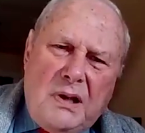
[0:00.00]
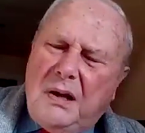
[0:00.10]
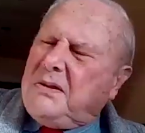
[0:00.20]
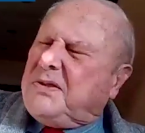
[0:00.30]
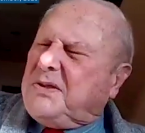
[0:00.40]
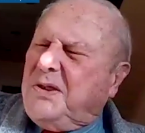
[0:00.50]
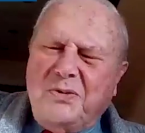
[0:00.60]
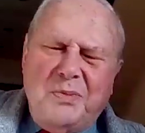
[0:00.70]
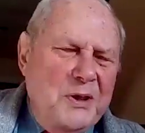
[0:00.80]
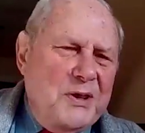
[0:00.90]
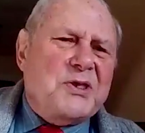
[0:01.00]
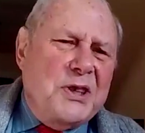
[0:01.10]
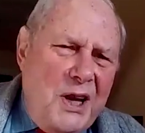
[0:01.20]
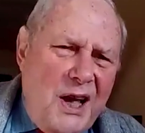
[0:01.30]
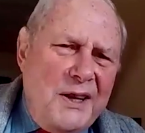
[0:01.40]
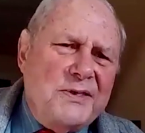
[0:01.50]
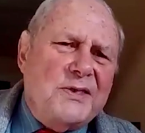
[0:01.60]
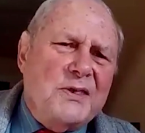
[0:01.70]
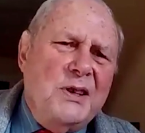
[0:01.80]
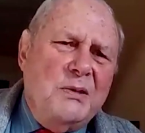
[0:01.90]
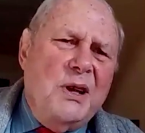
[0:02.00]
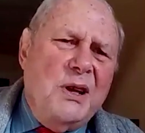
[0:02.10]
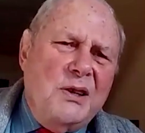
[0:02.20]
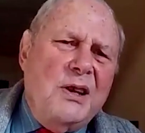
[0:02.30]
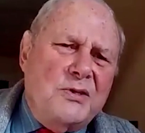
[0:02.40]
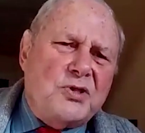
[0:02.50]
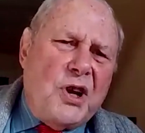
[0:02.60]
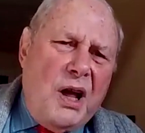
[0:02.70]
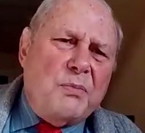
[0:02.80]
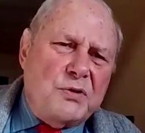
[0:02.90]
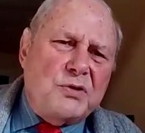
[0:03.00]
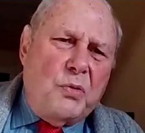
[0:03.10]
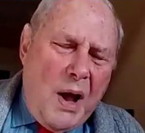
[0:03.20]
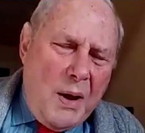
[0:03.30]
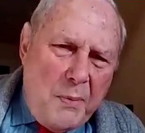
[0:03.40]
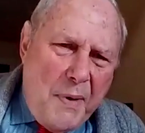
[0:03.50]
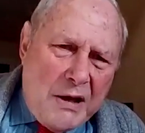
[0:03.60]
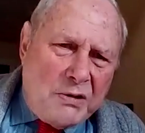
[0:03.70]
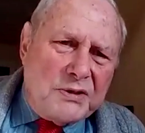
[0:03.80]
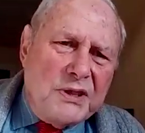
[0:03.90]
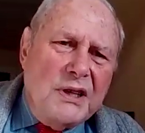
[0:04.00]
The Shiites. His job was to wipe them out,